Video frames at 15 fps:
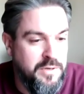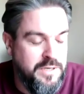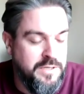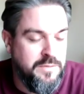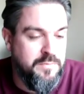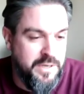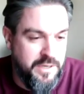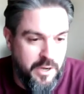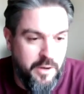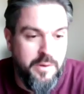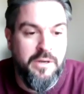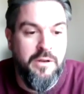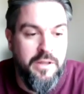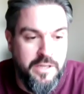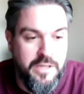but it's been
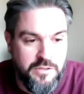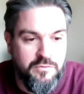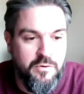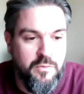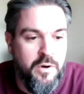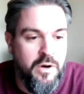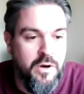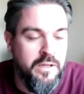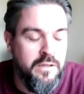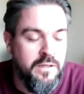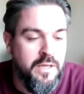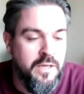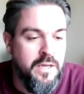going like this for a while,